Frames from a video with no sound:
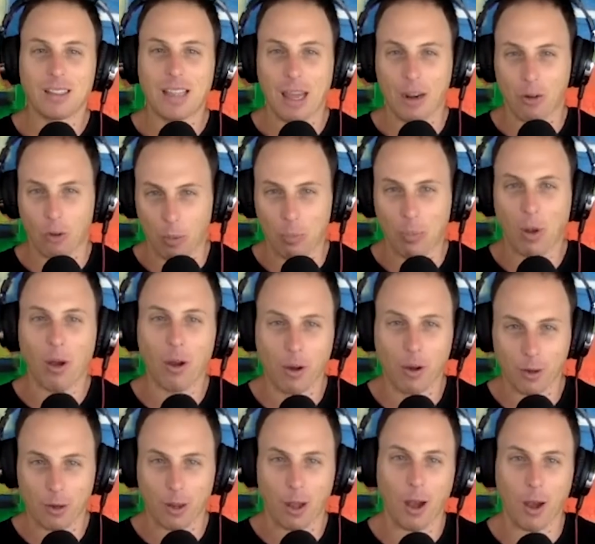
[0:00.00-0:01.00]
that are a
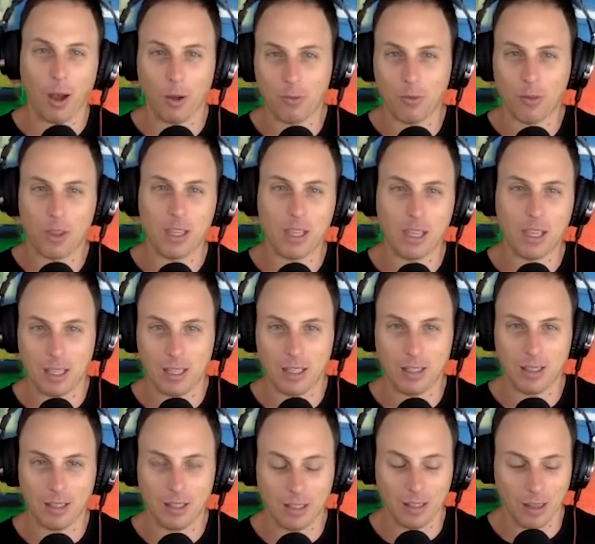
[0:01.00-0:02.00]
part of
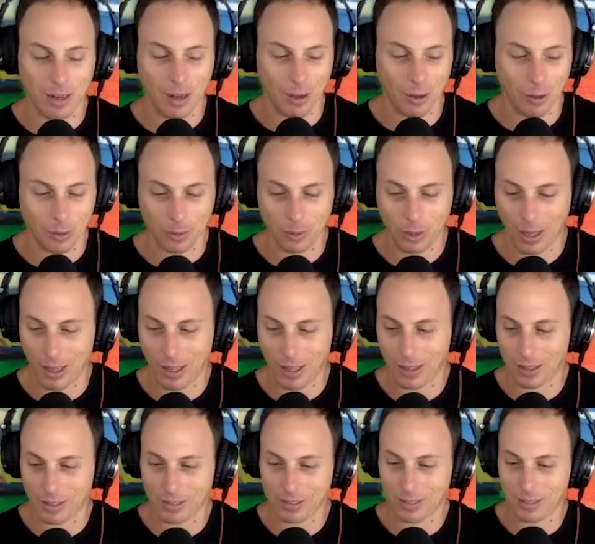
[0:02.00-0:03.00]
the you know
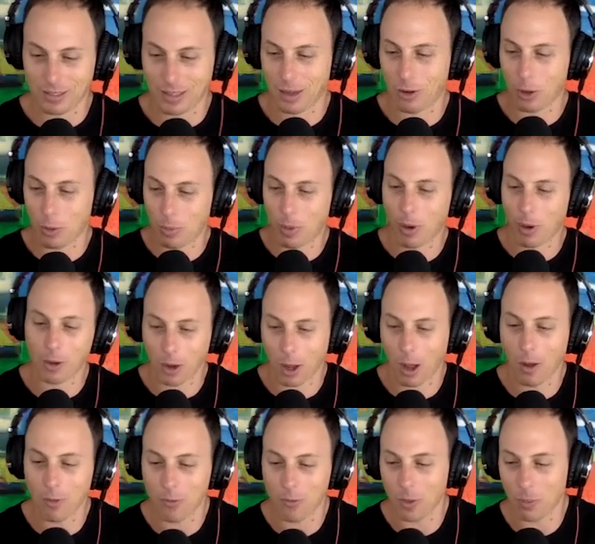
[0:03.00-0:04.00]
uh, that are a part
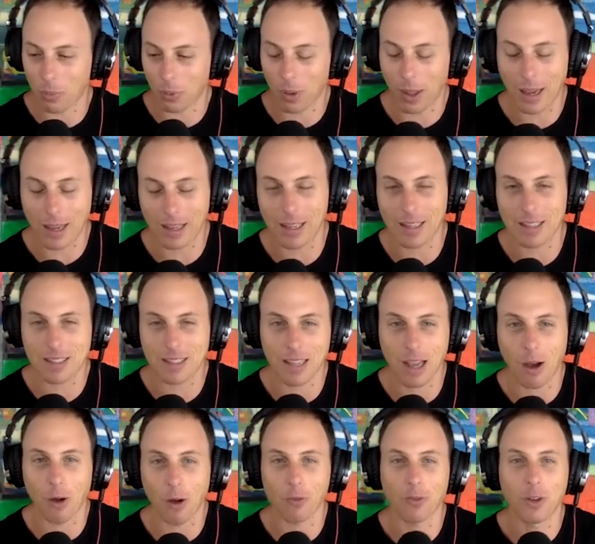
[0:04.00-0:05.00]
of the plant
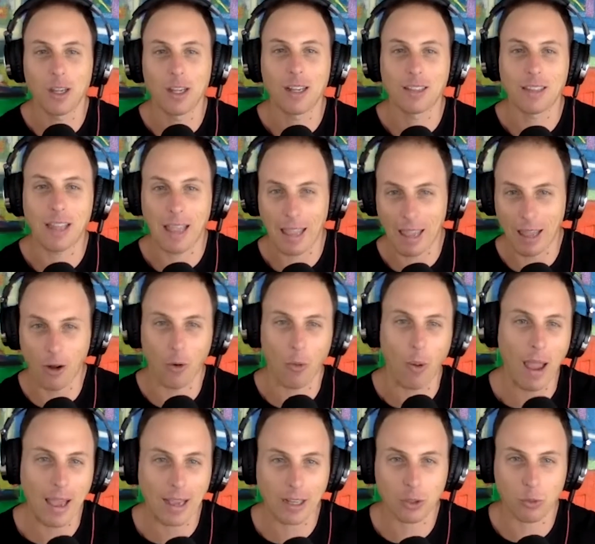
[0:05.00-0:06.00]
itself that
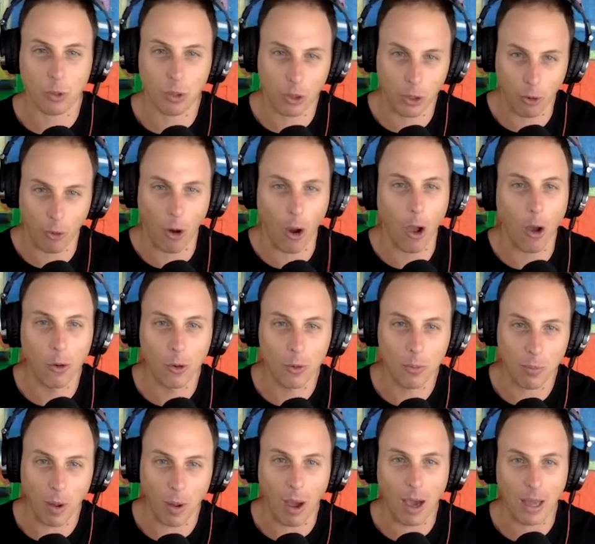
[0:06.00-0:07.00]
interact with your
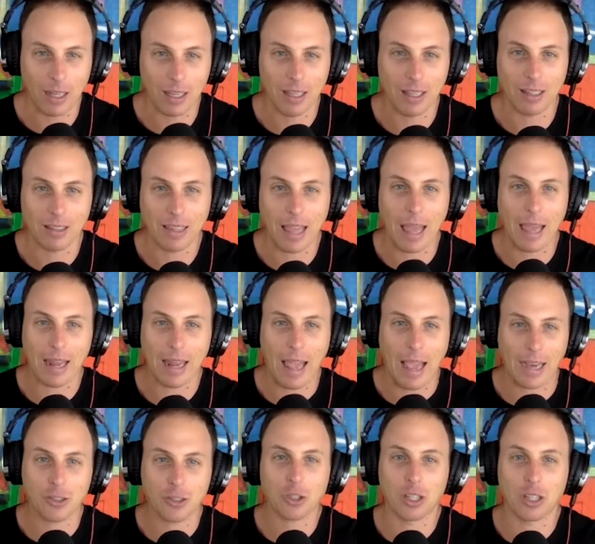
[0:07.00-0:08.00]
own body. That
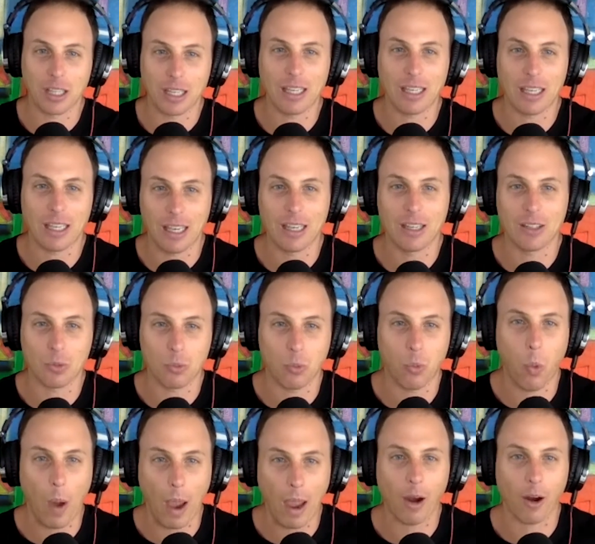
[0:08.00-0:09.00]
actually is
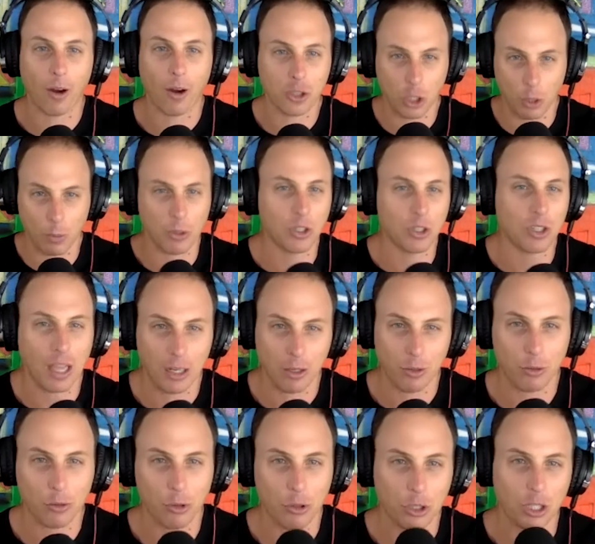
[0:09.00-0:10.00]
where so much of that
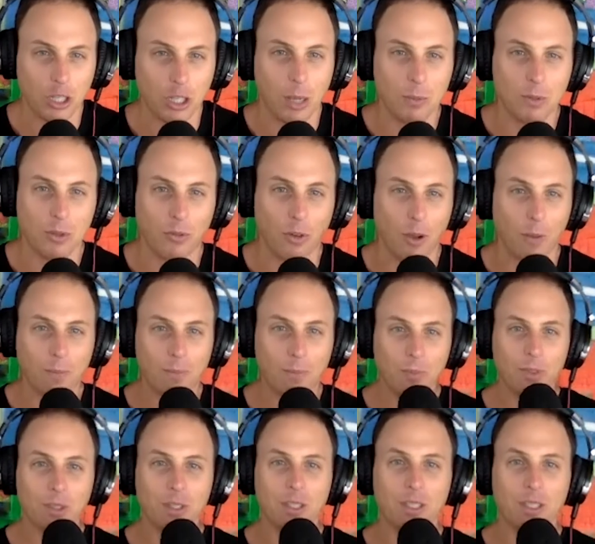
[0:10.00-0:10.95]
nutrition comes from.